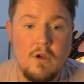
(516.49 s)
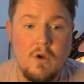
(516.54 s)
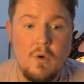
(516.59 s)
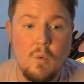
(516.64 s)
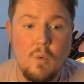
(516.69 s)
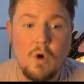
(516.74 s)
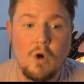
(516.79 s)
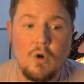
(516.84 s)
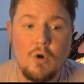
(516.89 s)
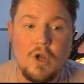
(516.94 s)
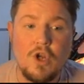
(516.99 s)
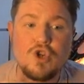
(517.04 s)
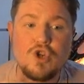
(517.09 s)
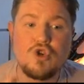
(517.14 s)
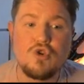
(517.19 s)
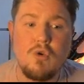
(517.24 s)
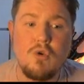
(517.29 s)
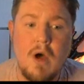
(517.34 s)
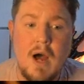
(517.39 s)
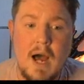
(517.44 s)
we're going to
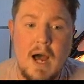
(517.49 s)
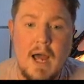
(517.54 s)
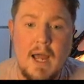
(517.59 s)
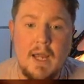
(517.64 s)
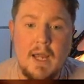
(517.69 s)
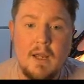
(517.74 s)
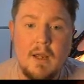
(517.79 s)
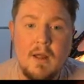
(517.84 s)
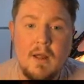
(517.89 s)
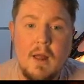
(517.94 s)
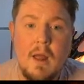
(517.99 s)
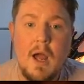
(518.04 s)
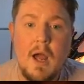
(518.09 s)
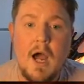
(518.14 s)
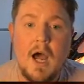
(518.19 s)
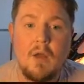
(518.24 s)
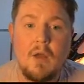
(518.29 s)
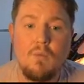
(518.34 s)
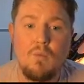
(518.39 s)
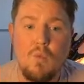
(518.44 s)
try
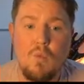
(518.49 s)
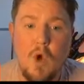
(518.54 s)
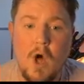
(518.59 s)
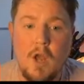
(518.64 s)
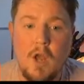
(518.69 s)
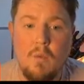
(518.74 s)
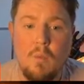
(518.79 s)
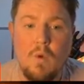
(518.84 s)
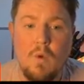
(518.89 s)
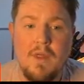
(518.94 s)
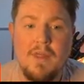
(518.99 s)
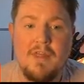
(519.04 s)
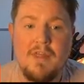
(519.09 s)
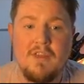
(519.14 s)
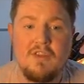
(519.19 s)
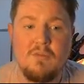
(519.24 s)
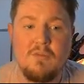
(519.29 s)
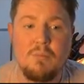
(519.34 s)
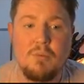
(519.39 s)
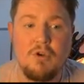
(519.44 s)
and run with
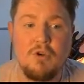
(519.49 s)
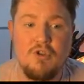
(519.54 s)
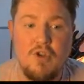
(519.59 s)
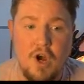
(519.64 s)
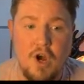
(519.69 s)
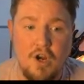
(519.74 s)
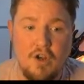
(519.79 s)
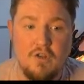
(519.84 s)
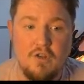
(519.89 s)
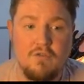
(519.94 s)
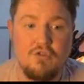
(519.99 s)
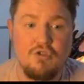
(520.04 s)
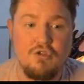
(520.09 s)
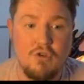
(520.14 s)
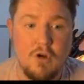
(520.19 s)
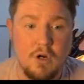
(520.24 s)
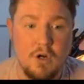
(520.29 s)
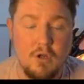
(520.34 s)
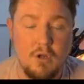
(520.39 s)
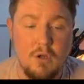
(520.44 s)
this productive
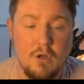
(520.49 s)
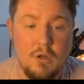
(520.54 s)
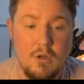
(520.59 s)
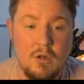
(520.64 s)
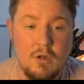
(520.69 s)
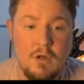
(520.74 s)
struggle.